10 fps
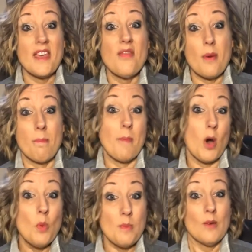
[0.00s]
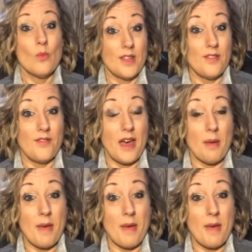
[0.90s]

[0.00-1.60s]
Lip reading: in the moment with them.